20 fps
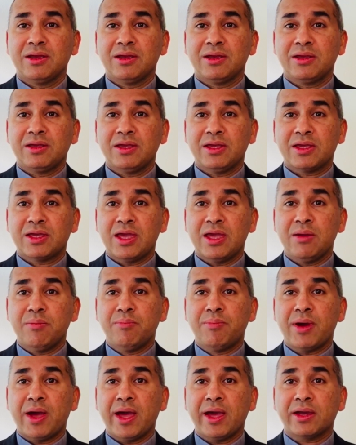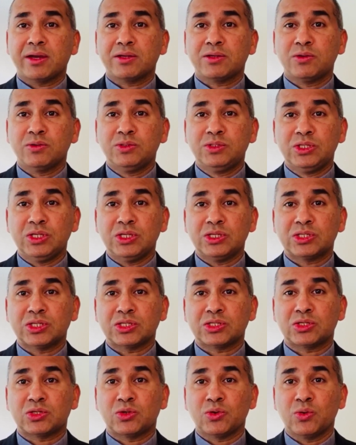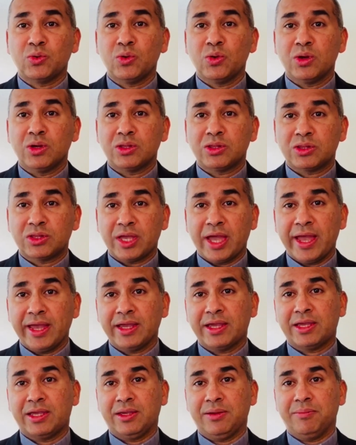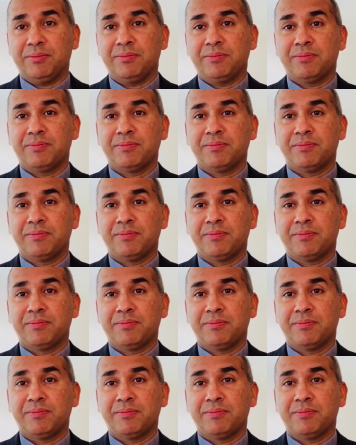he came back to Jesus to thank him.